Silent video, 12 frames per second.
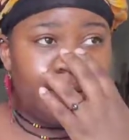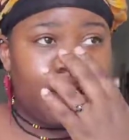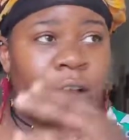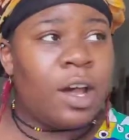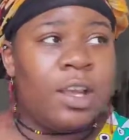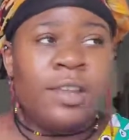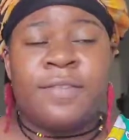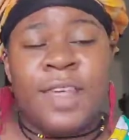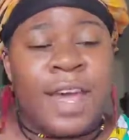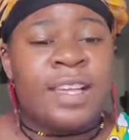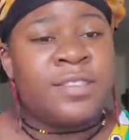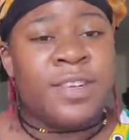All of
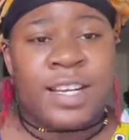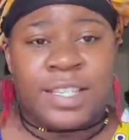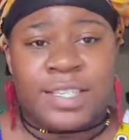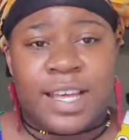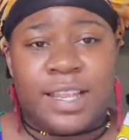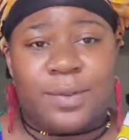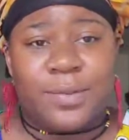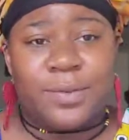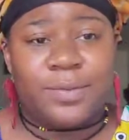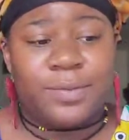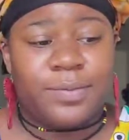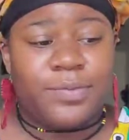that is reconcilable.
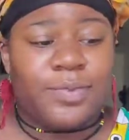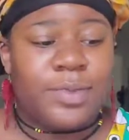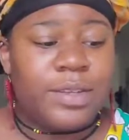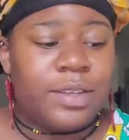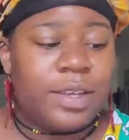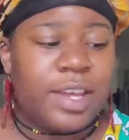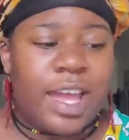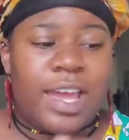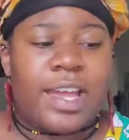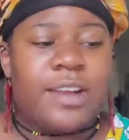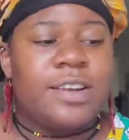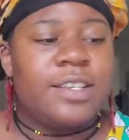I
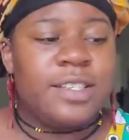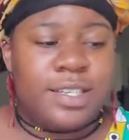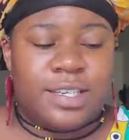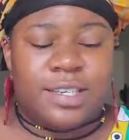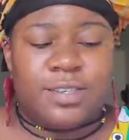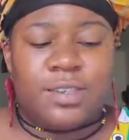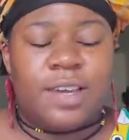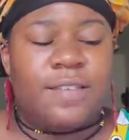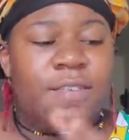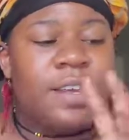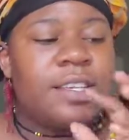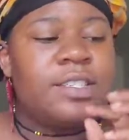guarantee you,
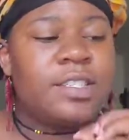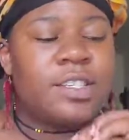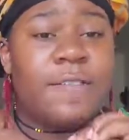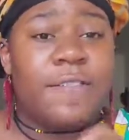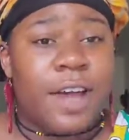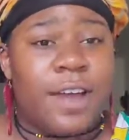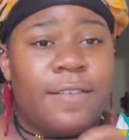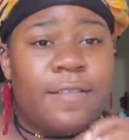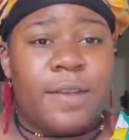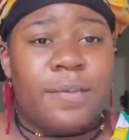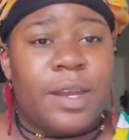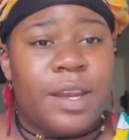if it is your divine
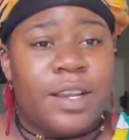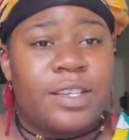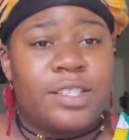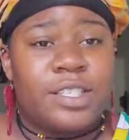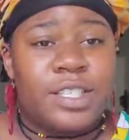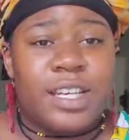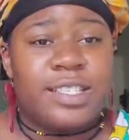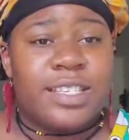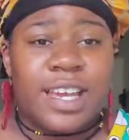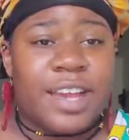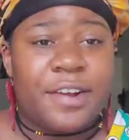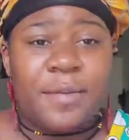feminine, she
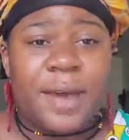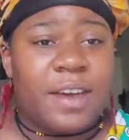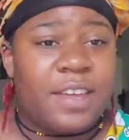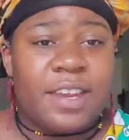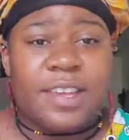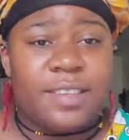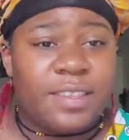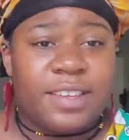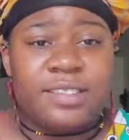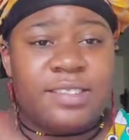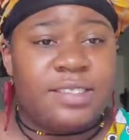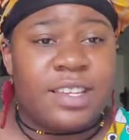doesn't care about any of
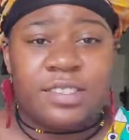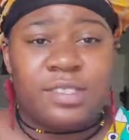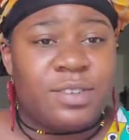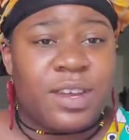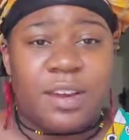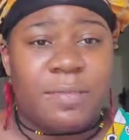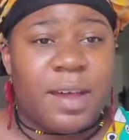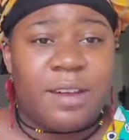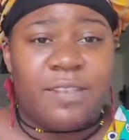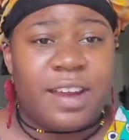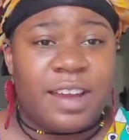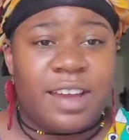this that you care
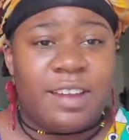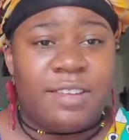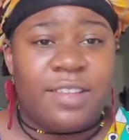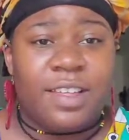about right now.